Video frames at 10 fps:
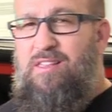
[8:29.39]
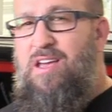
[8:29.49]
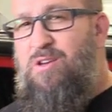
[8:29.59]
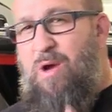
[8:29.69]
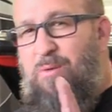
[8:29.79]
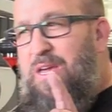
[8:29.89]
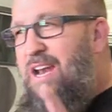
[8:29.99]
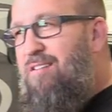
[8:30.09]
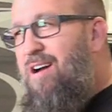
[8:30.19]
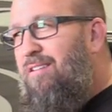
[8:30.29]
The other way we
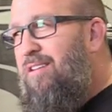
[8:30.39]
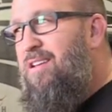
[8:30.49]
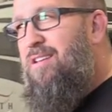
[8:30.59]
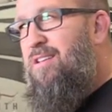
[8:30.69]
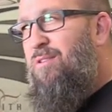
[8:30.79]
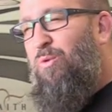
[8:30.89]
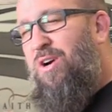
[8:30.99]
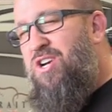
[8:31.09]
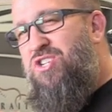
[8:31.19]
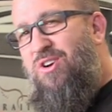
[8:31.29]
get around,
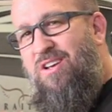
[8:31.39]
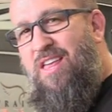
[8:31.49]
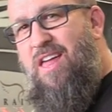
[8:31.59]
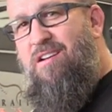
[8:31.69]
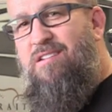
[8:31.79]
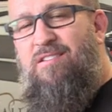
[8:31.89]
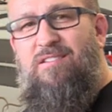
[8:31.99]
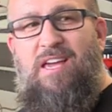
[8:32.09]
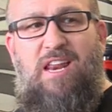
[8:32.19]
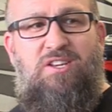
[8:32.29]
we're going to show you later.
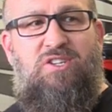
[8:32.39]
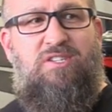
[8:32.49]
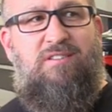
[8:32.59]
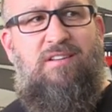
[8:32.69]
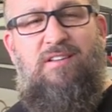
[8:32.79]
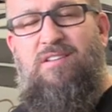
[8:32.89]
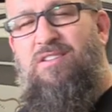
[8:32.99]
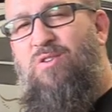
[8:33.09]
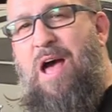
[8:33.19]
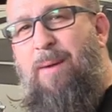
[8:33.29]
And it just
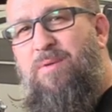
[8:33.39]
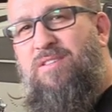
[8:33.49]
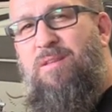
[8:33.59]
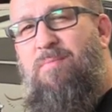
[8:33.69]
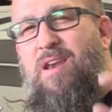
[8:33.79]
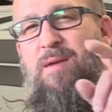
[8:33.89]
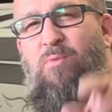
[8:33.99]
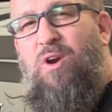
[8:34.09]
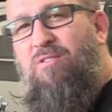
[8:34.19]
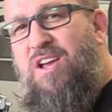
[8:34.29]
so happens the
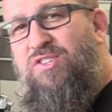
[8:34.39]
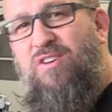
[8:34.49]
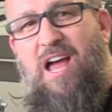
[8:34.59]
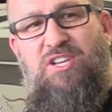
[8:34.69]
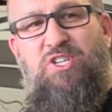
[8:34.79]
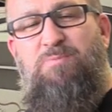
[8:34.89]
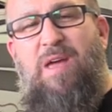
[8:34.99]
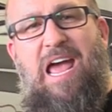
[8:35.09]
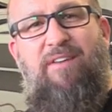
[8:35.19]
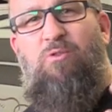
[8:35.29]
Monday morning racer and I just
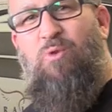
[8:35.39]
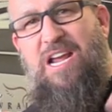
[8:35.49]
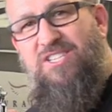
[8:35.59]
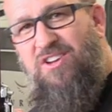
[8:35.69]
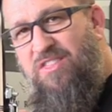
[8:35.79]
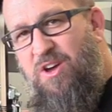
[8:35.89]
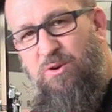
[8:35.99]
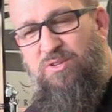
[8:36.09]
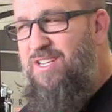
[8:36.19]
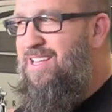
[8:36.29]
may have a race on
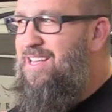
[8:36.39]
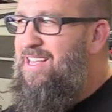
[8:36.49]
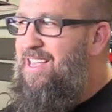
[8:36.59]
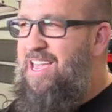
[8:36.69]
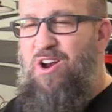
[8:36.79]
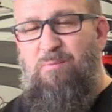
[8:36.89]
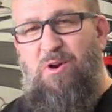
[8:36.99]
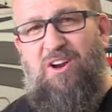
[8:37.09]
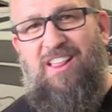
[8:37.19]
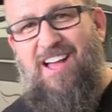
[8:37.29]
those in our
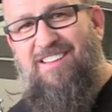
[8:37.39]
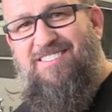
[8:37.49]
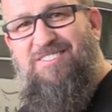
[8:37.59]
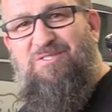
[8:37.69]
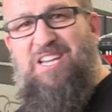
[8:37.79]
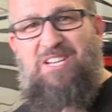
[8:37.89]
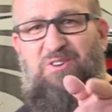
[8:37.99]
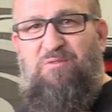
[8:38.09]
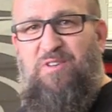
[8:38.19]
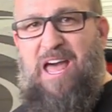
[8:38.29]
parking lot. So stay
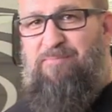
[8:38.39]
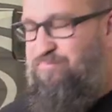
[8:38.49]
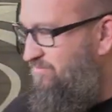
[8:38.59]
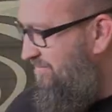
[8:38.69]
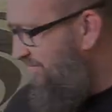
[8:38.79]
tuned for that.